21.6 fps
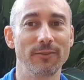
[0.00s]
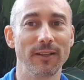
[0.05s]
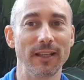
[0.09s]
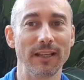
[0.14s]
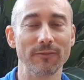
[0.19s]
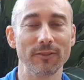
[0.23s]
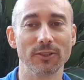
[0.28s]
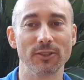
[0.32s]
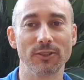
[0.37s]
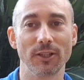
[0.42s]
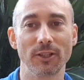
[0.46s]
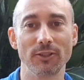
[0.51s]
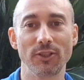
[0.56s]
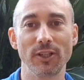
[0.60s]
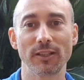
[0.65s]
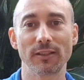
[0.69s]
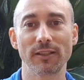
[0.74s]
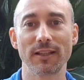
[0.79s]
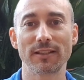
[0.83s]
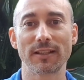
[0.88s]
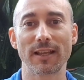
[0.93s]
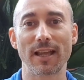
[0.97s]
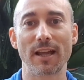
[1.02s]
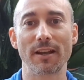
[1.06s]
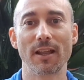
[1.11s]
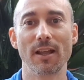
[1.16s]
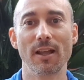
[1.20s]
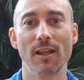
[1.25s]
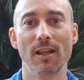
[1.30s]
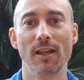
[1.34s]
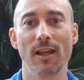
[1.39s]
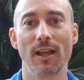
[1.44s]
flavored. So check these out,
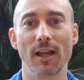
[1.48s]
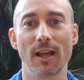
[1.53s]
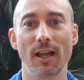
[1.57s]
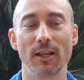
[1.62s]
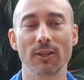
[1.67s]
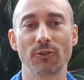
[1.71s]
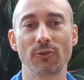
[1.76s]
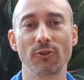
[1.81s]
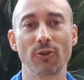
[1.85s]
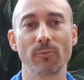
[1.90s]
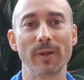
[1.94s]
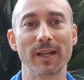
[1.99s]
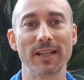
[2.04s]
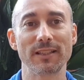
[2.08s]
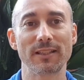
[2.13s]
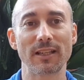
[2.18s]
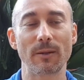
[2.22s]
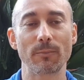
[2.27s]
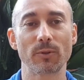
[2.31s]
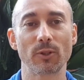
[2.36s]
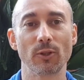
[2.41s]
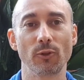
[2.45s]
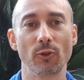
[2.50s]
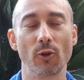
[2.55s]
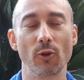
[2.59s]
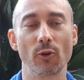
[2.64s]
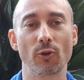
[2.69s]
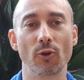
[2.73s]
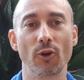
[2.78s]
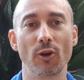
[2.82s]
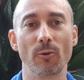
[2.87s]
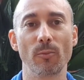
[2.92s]

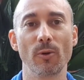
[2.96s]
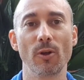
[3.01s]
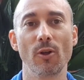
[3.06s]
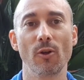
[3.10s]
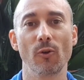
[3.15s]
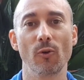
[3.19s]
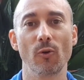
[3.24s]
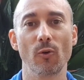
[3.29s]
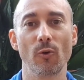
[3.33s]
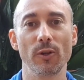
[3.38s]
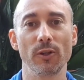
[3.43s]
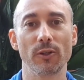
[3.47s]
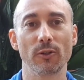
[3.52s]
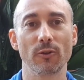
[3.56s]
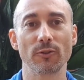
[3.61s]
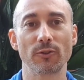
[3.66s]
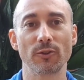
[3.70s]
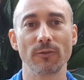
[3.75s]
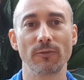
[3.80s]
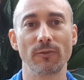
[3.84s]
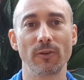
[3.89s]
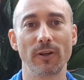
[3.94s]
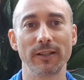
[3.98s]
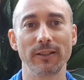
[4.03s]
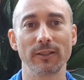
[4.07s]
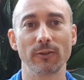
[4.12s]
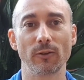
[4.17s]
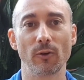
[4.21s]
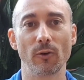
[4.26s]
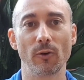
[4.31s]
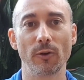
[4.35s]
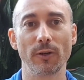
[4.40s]
strongmansups.com, or you can also find
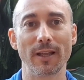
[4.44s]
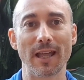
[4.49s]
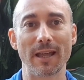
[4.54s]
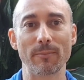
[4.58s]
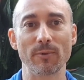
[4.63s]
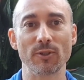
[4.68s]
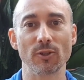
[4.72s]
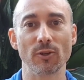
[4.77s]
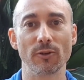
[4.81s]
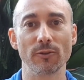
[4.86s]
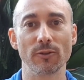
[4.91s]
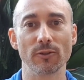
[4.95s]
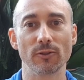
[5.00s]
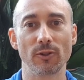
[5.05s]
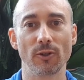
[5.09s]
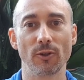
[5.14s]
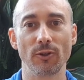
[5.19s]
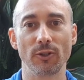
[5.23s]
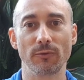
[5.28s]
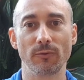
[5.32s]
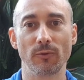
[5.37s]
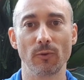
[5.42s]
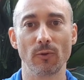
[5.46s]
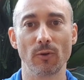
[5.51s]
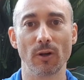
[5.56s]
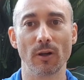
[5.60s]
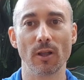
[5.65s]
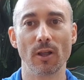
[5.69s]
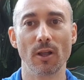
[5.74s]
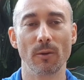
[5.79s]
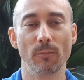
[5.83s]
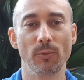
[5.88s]
it on Amazon. Search
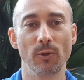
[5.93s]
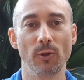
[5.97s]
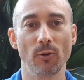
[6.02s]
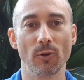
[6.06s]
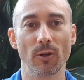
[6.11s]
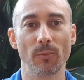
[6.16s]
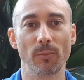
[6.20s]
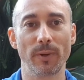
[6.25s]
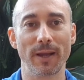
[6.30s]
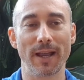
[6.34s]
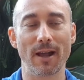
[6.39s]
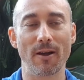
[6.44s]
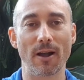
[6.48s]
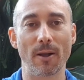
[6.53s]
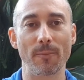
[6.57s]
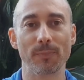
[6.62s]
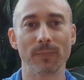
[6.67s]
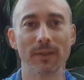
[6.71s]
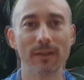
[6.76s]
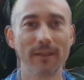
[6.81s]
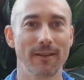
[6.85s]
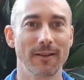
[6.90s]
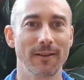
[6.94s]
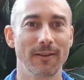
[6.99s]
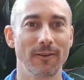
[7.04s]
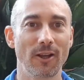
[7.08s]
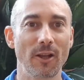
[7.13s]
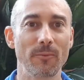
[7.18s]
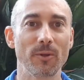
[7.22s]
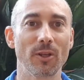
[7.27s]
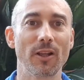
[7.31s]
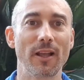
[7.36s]
for Pure Power. I
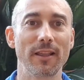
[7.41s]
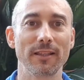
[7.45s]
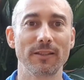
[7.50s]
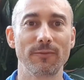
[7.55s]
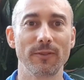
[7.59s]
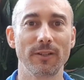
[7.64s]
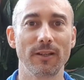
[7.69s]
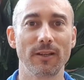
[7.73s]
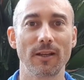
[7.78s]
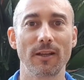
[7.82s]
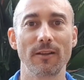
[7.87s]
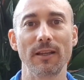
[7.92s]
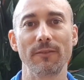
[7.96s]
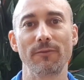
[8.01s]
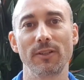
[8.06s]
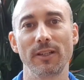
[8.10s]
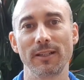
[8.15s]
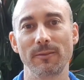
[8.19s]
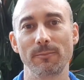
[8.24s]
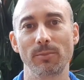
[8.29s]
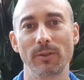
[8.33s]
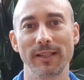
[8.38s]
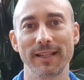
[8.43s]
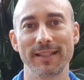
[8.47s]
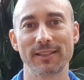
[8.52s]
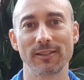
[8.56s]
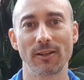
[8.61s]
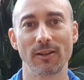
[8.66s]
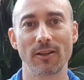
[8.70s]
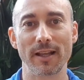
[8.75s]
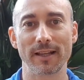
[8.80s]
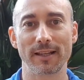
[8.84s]
hope you liked this video. If you did,
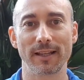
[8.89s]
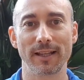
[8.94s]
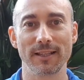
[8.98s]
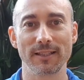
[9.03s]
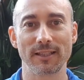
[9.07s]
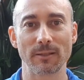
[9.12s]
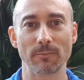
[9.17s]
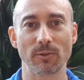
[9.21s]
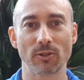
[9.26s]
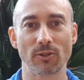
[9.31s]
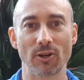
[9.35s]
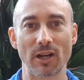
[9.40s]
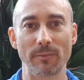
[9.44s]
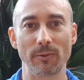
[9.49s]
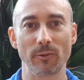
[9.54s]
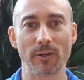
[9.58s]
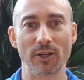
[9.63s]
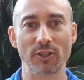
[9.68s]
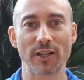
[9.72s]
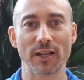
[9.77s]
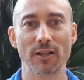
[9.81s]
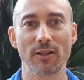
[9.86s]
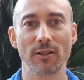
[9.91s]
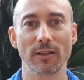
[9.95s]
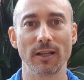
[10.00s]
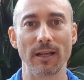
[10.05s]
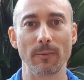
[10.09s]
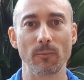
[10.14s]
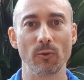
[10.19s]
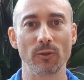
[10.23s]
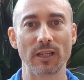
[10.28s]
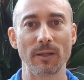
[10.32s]
please like and subscribe to our channel,
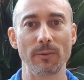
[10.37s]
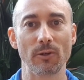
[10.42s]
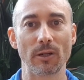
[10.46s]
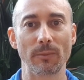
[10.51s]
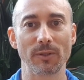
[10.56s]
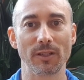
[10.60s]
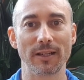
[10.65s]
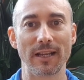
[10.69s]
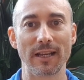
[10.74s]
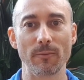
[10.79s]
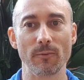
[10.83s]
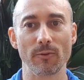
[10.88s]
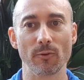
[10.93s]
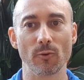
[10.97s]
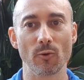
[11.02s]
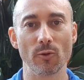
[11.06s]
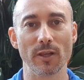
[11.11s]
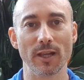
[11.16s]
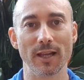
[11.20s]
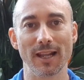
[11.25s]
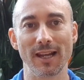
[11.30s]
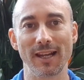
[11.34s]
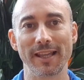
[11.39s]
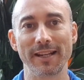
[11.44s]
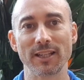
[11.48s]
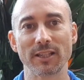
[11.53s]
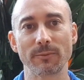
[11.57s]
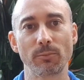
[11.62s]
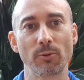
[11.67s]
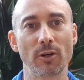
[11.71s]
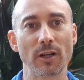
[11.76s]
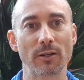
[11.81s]
and we'll keep you up to date with all the
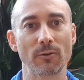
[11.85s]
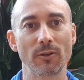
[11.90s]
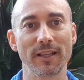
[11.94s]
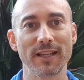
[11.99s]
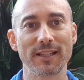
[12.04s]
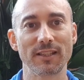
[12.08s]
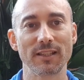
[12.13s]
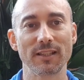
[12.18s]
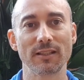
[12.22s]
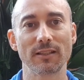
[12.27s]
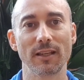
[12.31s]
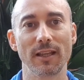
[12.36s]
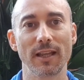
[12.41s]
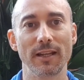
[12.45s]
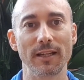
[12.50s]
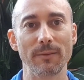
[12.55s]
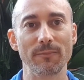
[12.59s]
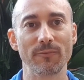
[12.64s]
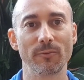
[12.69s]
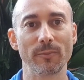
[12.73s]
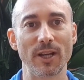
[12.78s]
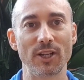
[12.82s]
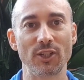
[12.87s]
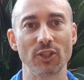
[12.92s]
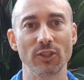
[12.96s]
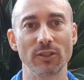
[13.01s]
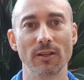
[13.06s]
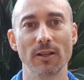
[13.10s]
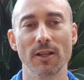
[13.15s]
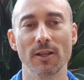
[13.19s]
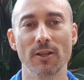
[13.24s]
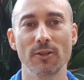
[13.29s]
latest product releases and information